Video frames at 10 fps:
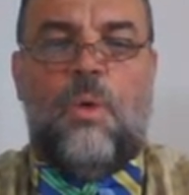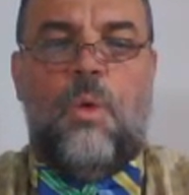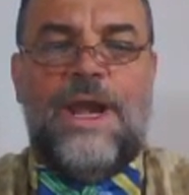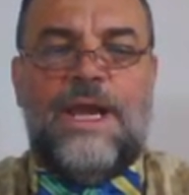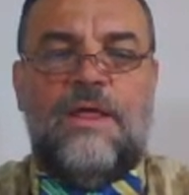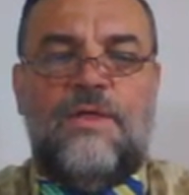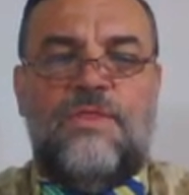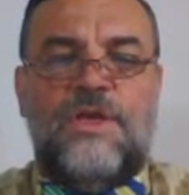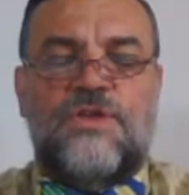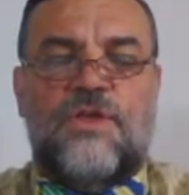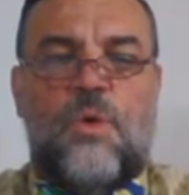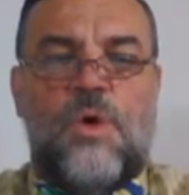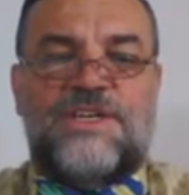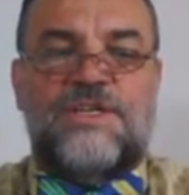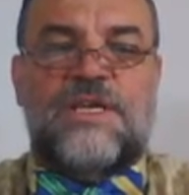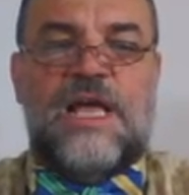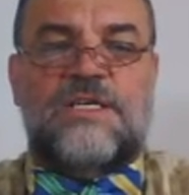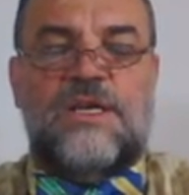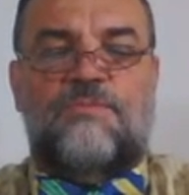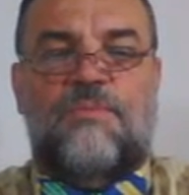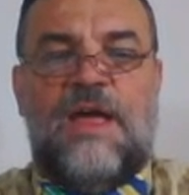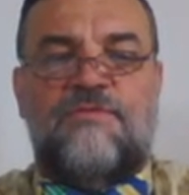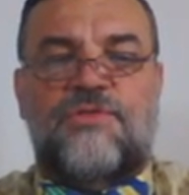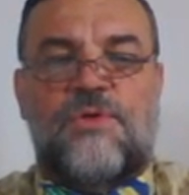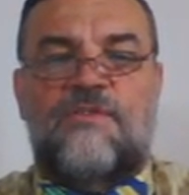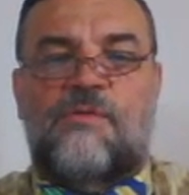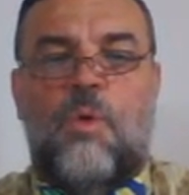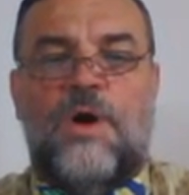These are the questions. I actually have three of them.